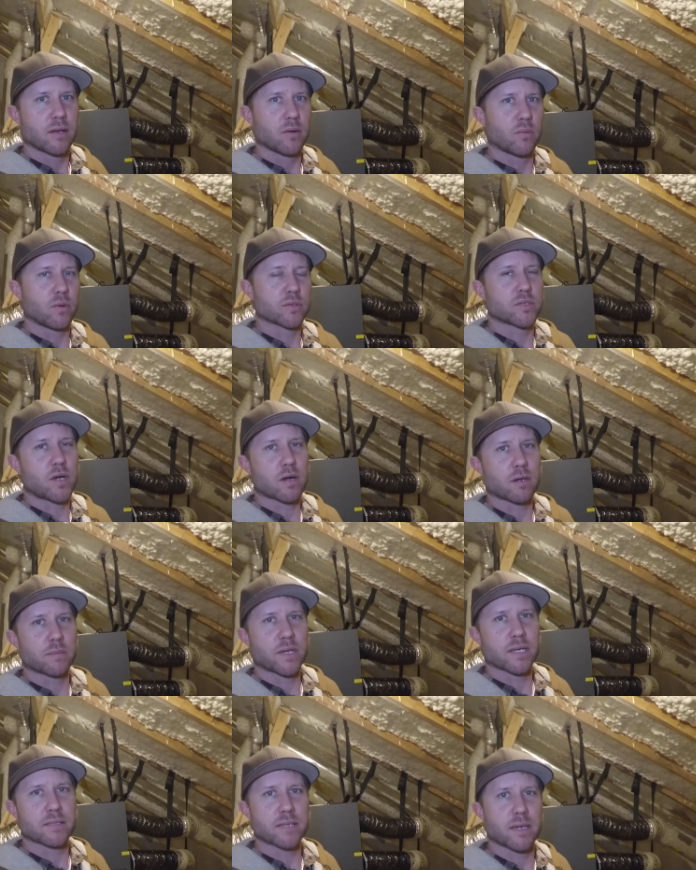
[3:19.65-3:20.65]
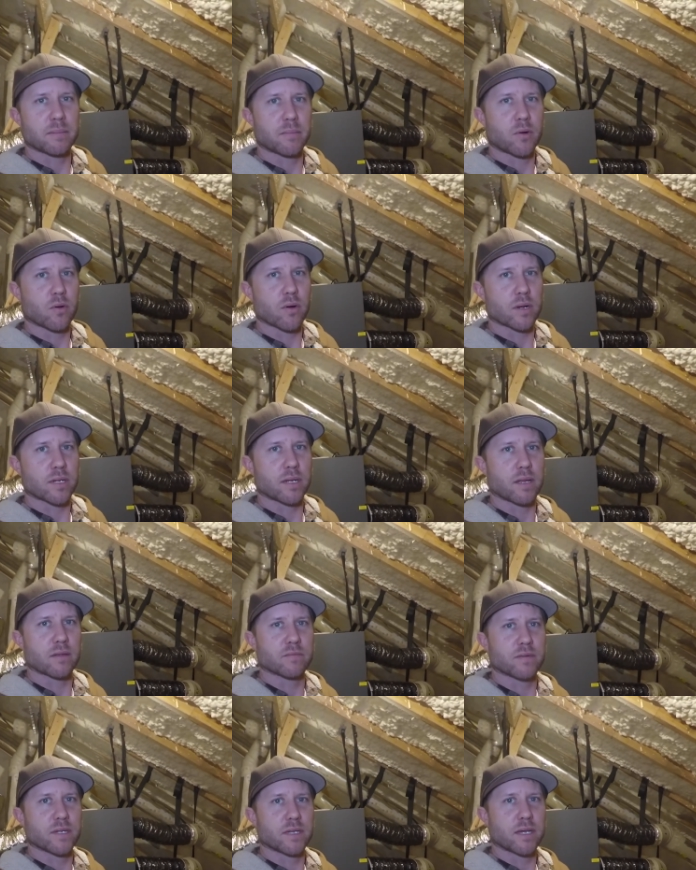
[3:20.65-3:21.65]
We'll talk about that more in another
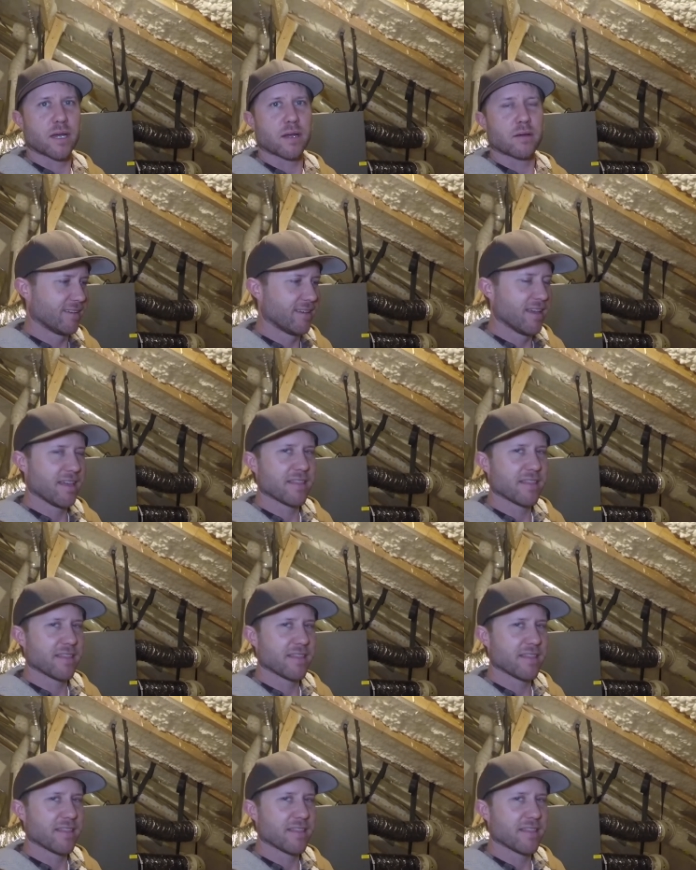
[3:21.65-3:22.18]
video.